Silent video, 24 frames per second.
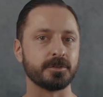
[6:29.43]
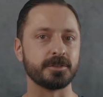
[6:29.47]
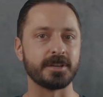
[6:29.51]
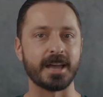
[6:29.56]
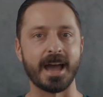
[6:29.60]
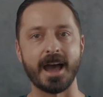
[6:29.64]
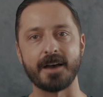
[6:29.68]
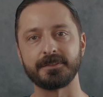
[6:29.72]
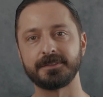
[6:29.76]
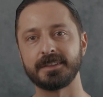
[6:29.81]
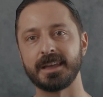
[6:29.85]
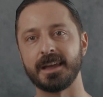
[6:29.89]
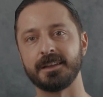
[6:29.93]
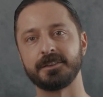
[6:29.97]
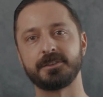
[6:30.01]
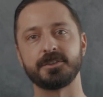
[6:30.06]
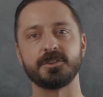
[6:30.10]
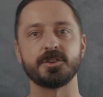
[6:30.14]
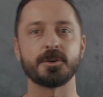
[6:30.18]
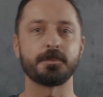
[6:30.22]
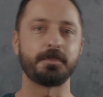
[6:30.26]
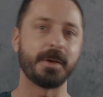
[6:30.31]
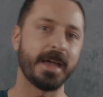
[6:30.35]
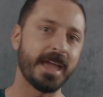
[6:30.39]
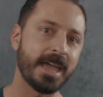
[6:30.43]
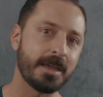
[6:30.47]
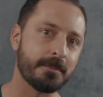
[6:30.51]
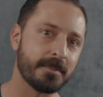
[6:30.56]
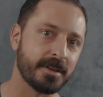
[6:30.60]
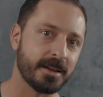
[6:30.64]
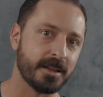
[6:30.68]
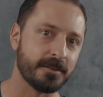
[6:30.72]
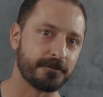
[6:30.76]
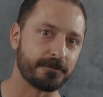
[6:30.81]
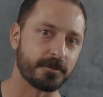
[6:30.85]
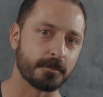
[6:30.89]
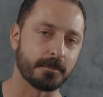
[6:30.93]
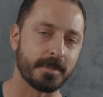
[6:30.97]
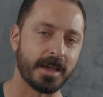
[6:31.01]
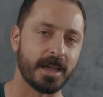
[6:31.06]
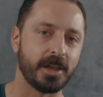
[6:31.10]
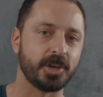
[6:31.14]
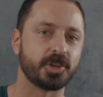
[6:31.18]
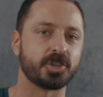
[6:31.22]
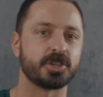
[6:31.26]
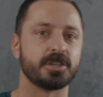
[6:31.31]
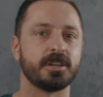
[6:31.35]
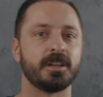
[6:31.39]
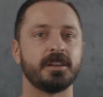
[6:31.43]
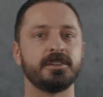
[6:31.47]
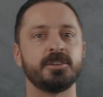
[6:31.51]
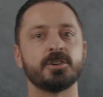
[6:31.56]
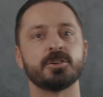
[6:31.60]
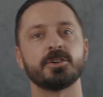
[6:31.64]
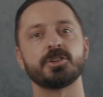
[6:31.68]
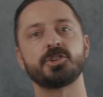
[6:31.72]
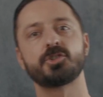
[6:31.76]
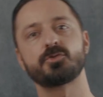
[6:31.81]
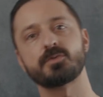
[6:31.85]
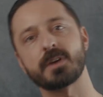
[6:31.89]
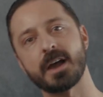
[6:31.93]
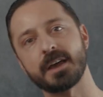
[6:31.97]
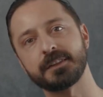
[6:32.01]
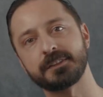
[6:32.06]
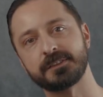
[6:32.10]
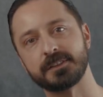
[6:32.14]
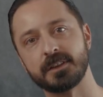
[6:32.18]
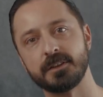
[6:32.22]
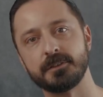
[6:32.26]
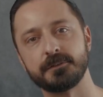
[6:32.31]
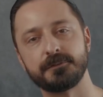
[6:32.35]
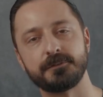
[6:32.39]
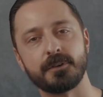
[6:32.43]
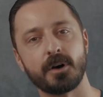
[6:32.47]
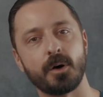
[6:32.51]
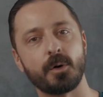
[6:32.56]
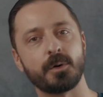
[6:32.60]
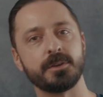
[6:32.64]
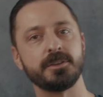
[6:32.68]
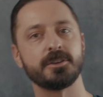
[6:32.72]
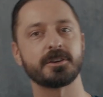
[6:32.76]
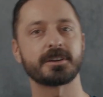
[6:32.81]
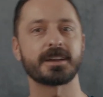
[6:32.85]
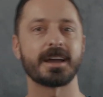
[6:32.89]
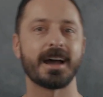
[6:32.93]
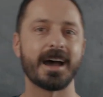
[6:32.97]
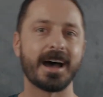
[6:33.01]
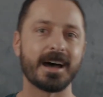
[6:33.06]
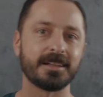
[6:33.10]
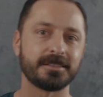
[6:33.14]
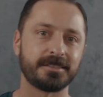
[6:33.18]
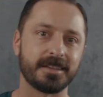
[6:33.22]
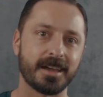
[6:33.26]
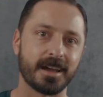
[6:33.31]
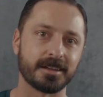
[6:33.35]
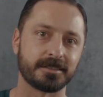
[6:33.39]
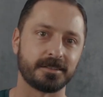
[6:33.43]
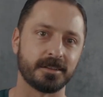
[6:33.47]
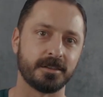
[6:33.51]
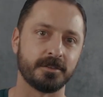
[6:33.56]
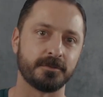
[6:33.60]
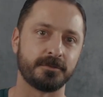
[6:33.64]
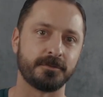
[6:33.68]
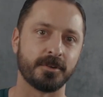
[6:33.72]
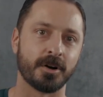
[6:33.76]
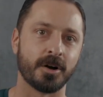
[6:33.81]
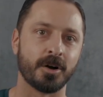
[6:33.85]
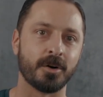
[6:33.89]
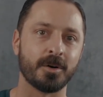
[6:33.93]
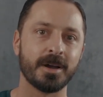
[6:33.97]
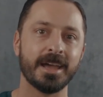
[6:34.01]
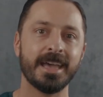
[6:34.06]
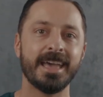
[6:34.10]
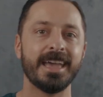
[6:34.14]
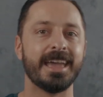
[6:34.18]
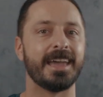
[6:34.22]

You have to enter your payment information and your address info and your contact info